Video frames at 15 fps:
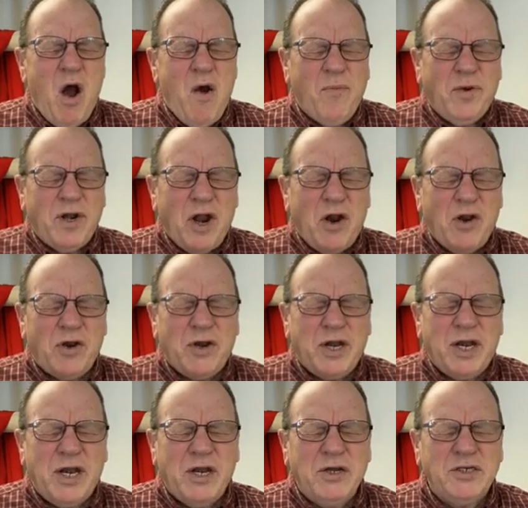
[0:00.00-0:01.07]
Open
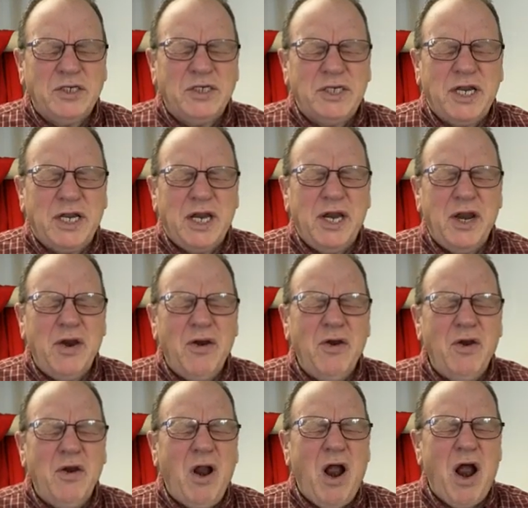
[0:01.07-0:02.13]
our ears to
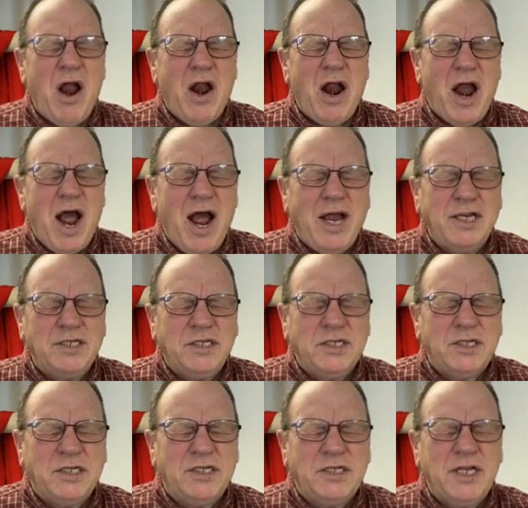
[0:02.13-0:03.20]
hear, our
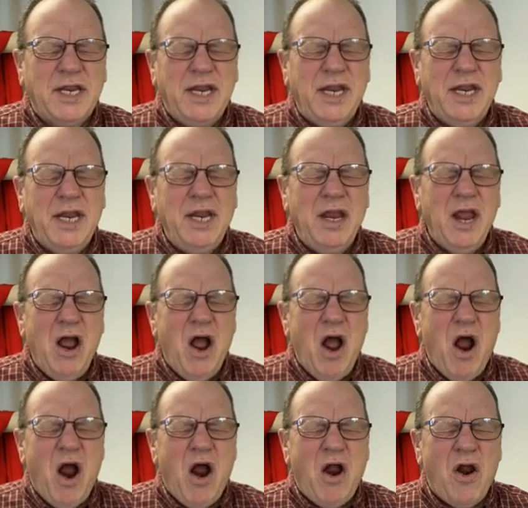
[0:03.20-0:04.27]
eyes to see,
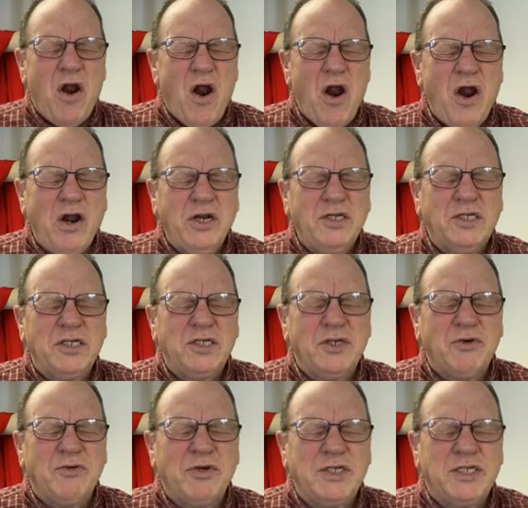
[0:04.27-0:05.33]
our hearts
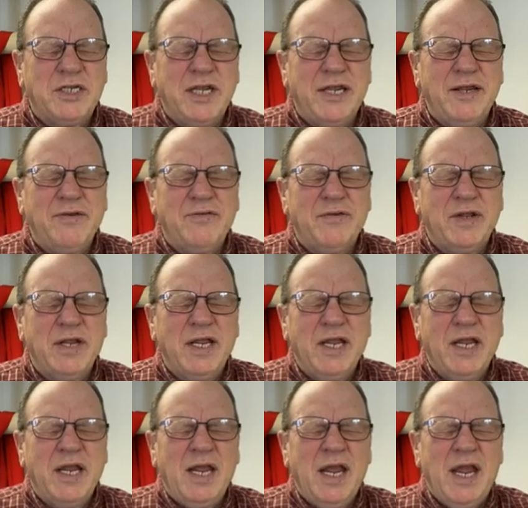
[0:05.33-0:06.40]
to receive.
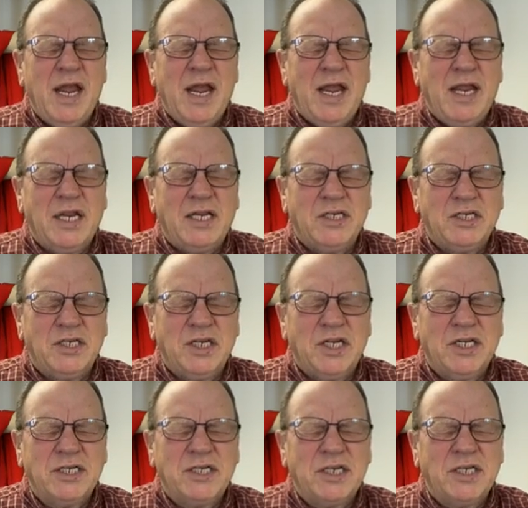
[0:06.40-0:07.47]
In
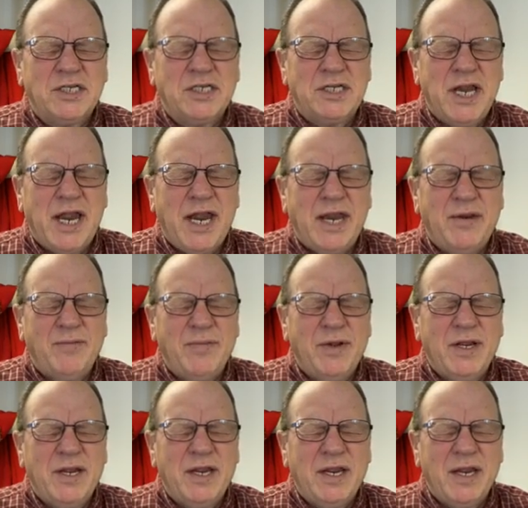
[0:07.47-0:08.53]
Jesus' name,
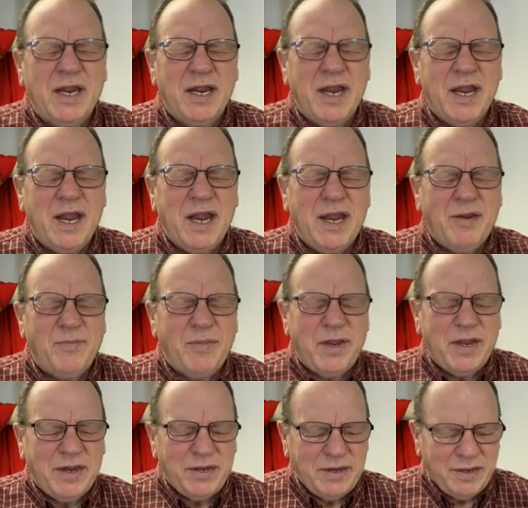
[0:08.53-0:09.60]

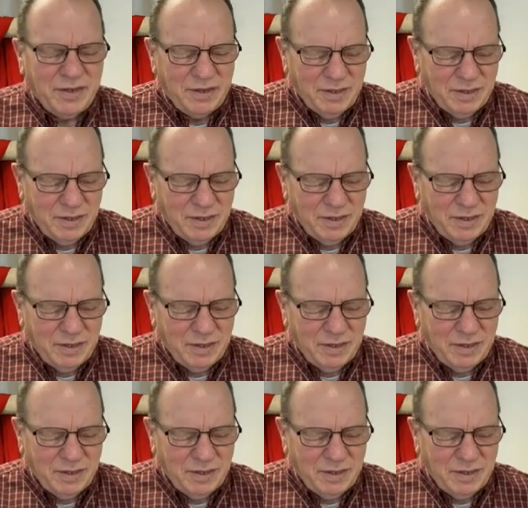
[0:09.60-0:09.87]
amen.